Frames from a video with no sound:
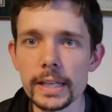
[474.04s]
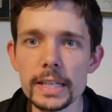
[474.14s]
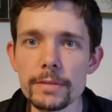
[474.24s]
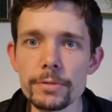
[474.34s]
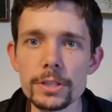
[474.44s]

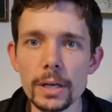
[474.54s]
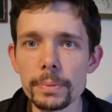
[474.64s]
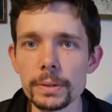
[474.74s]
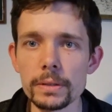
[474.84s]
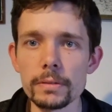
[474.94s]
evened
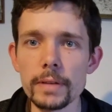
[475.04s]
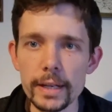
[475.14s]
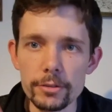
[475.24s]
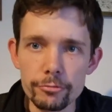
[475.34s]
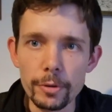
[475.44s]
up
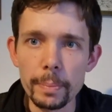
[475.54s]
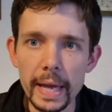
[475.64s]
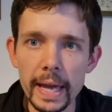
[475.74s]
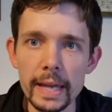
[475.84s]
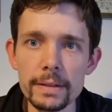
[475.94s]
and
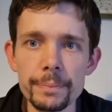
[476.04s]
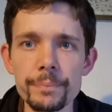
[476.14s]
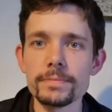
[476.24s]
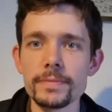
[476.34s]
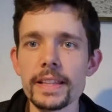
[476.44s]
repaired.
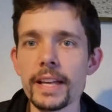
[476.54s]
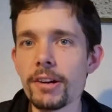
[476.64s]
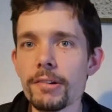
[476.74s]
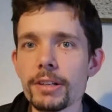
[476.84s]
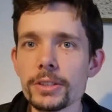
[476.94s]
There
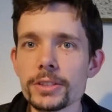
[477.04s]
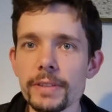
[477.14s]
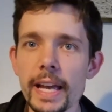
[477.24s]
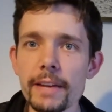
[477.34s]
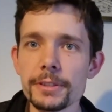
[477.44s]
are a lot
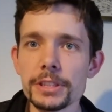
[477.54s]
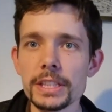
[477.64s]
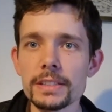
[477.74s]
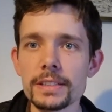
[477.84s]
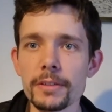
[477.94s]
of
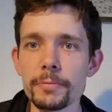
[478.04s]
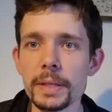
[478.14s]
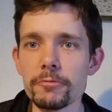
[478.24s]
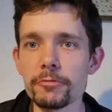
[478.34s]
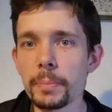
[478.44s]
effigies that have
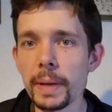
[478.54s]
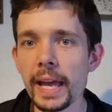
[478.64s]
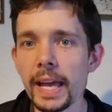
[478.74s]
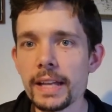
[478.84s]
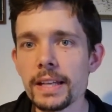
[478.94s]
been
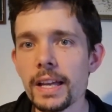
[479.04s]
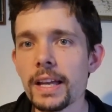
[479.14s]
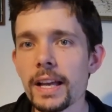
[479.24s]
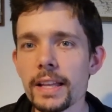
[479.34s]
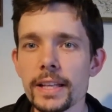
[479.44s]
repaired,
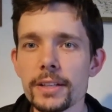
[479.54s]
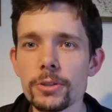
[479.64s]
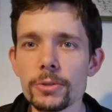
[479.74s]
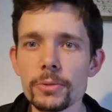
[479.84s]
and they're not